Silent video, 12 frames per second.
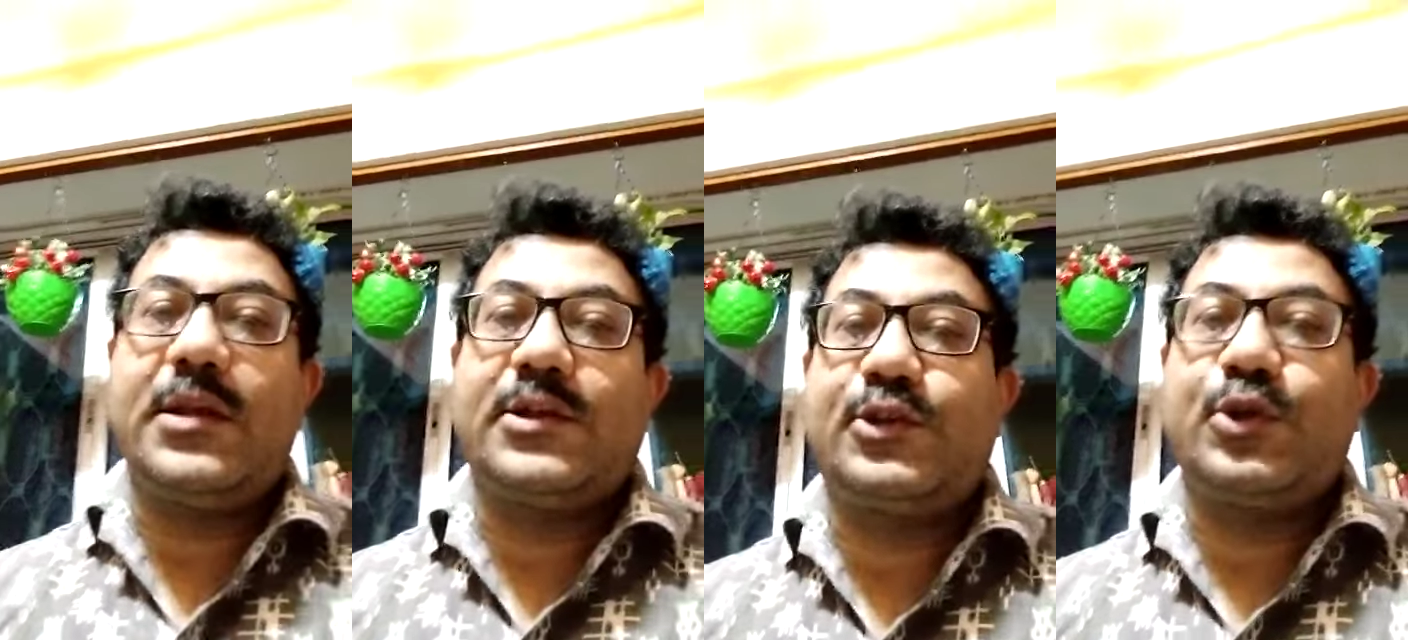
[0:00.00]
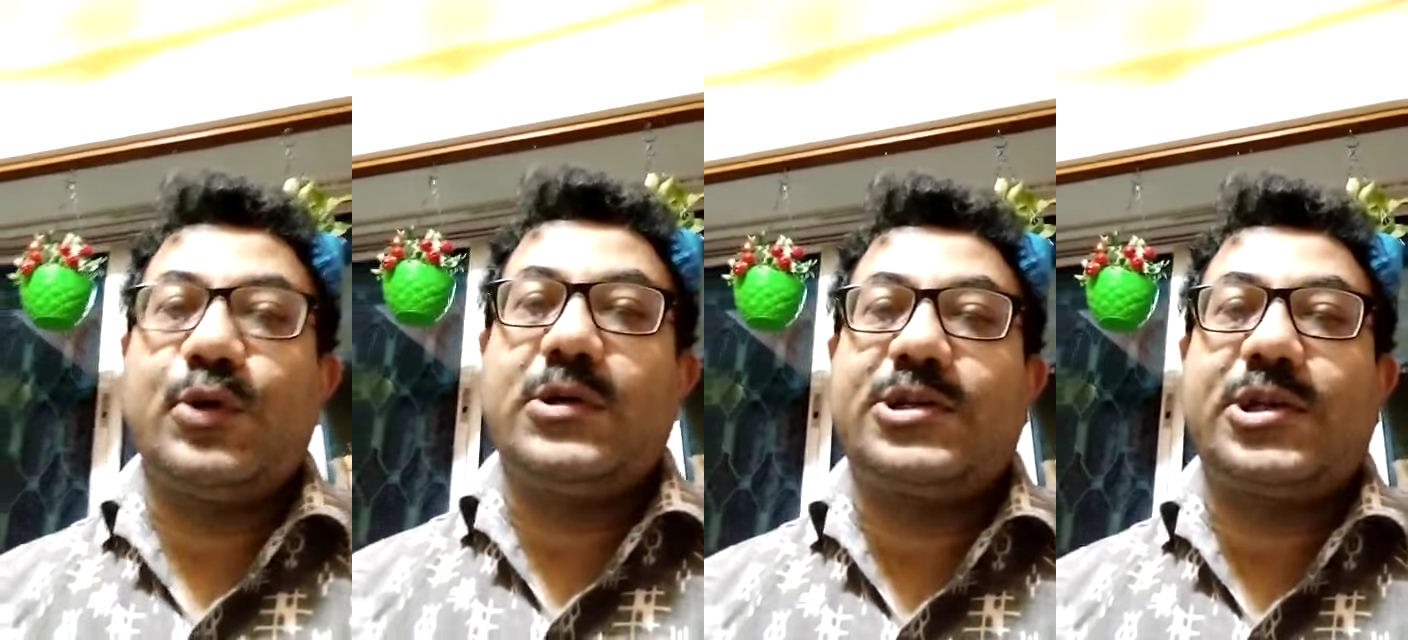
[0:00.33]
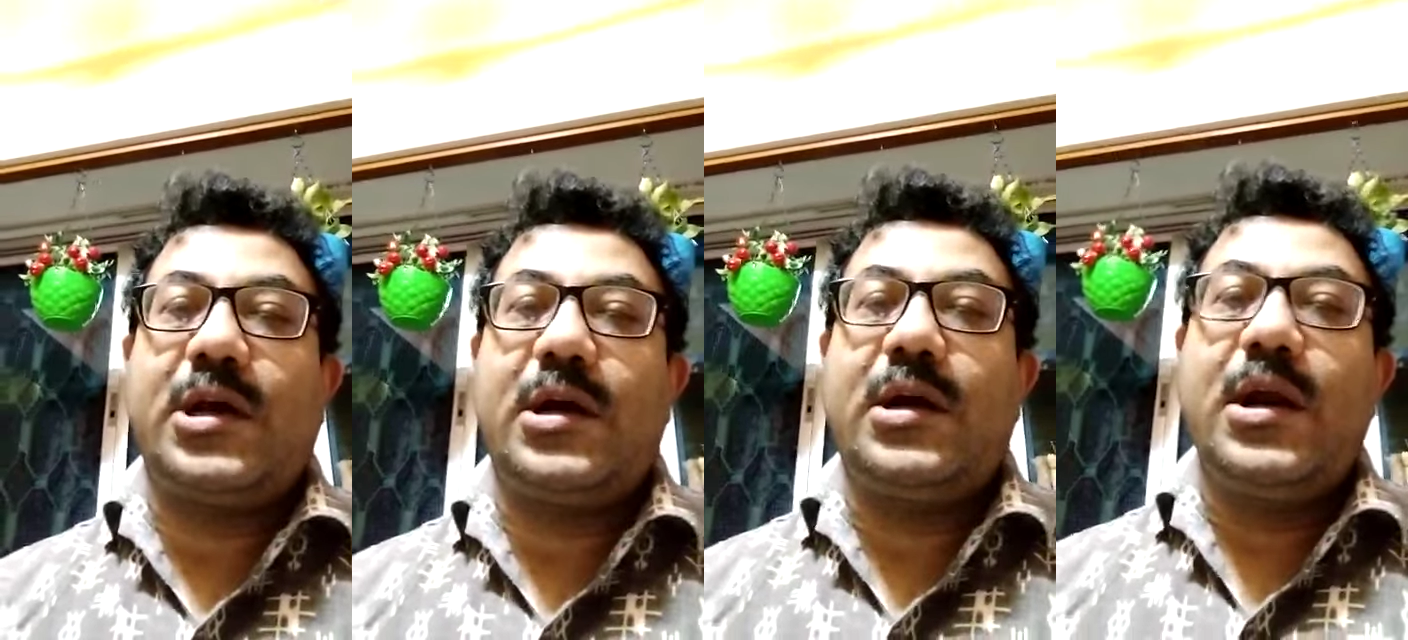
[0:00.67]
the
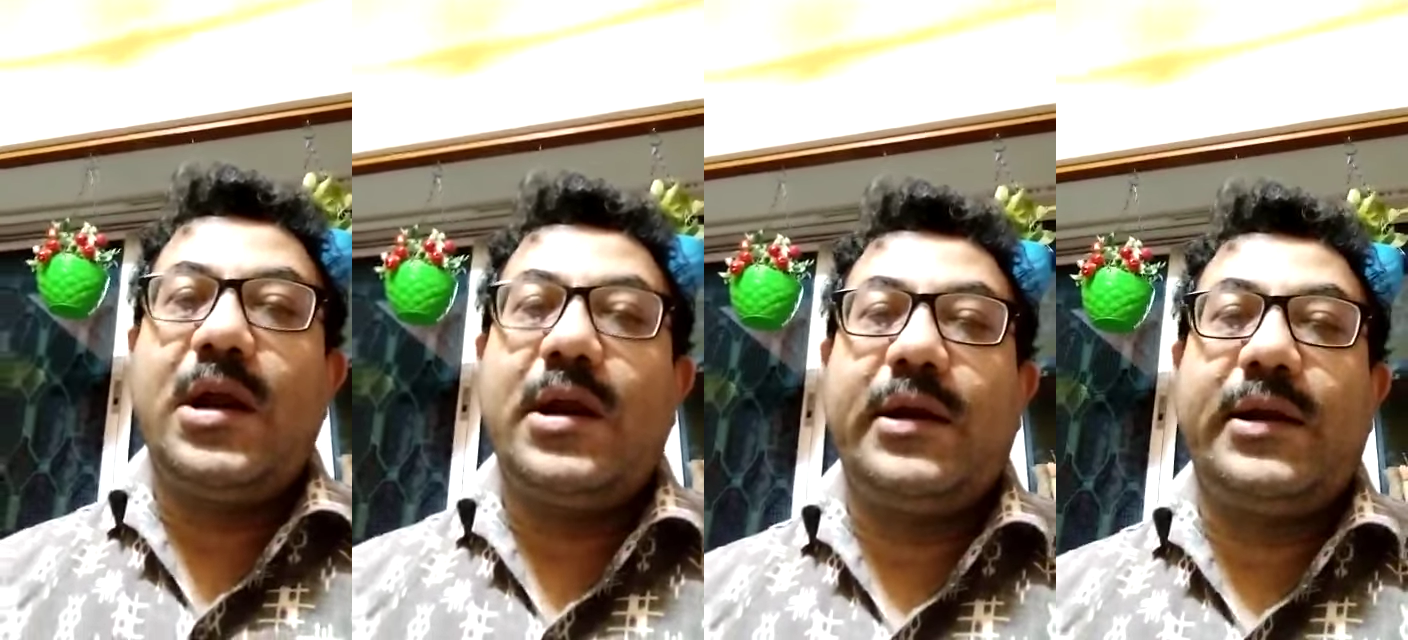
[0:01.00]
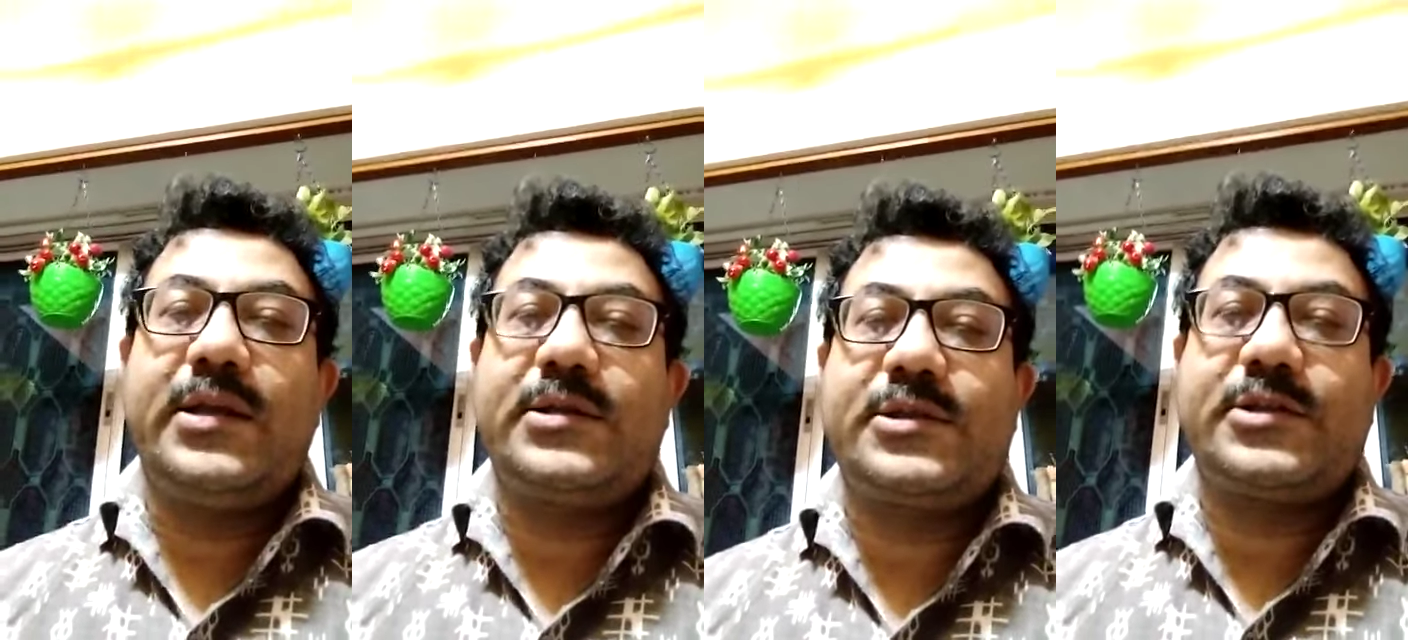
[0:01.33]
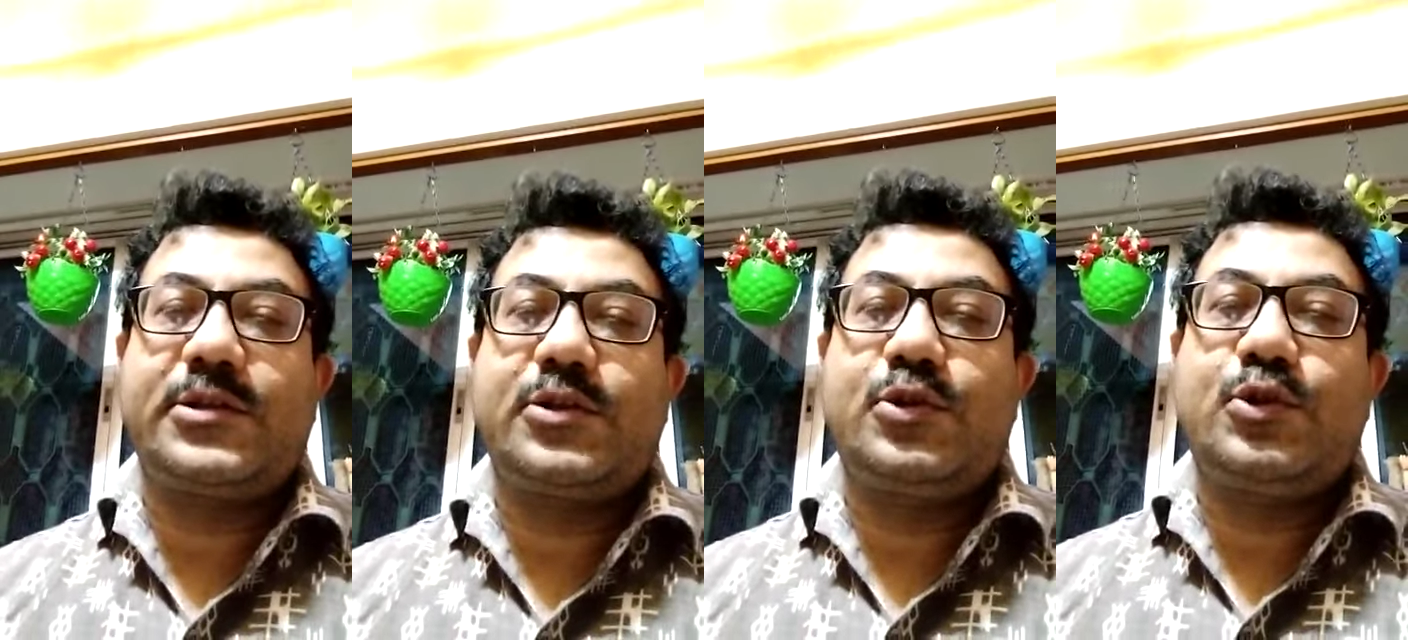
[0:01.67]
soldier
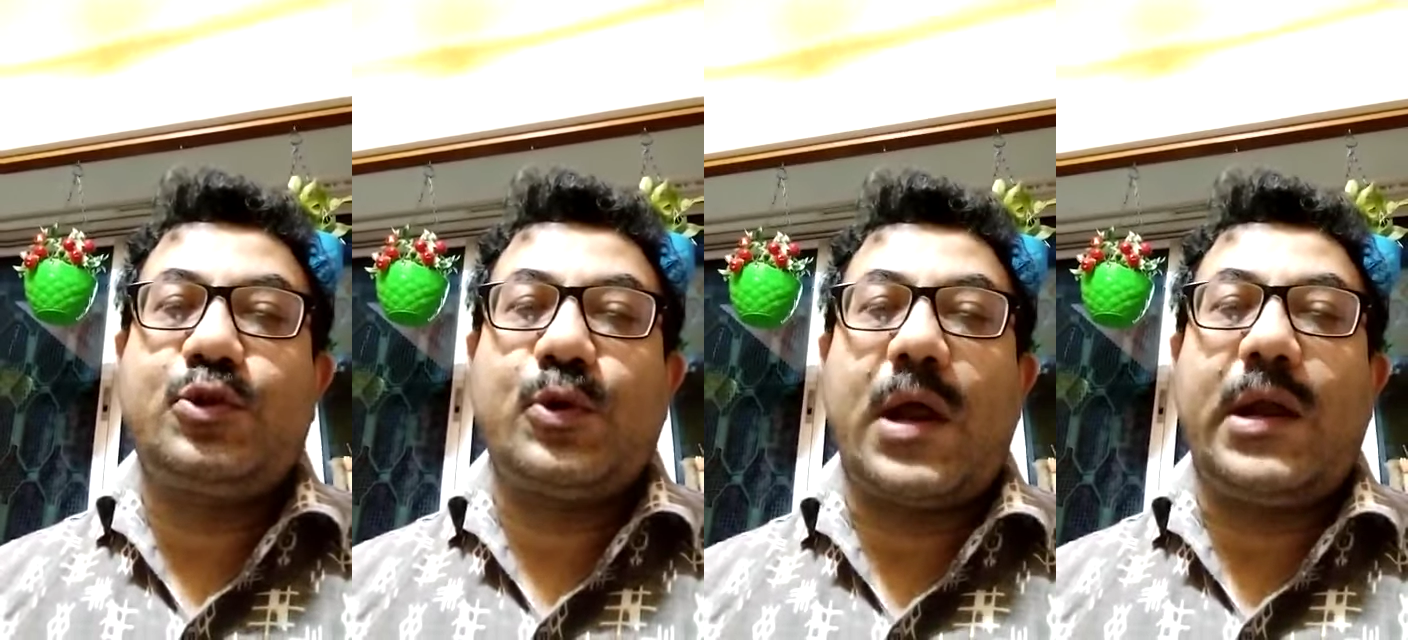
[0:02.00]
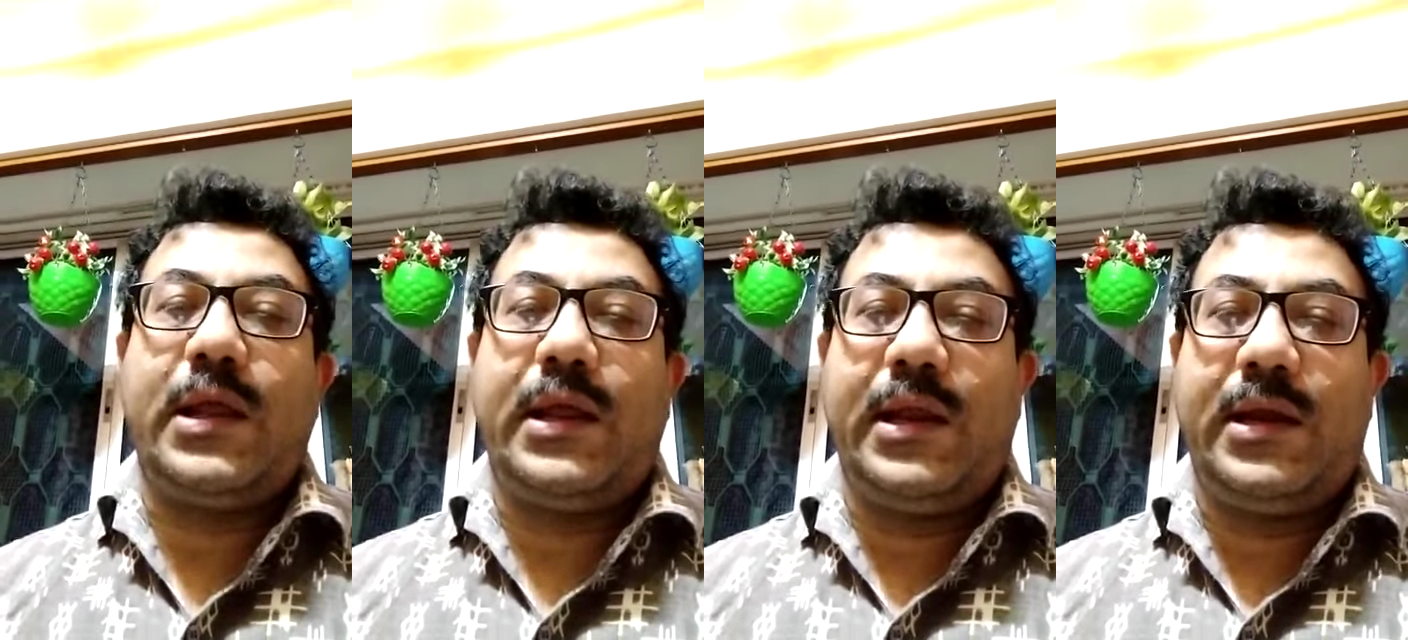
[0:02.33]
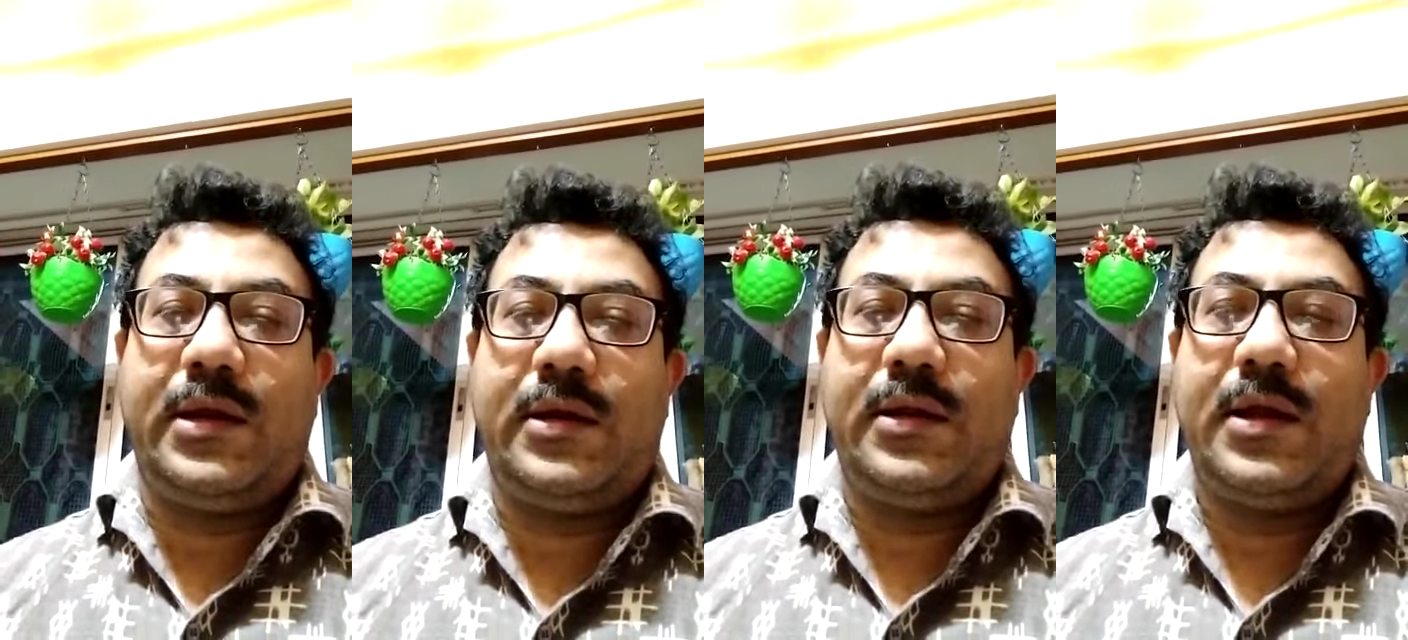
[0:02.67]
reached to an
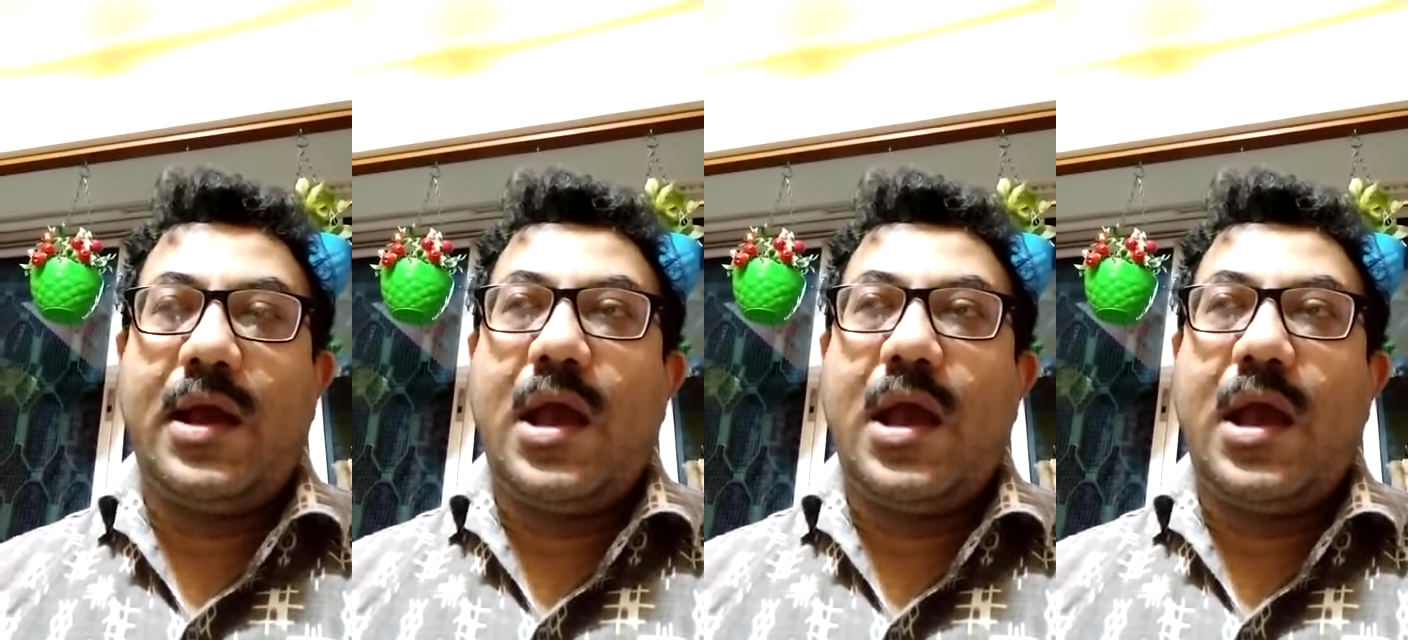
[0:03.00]
inn,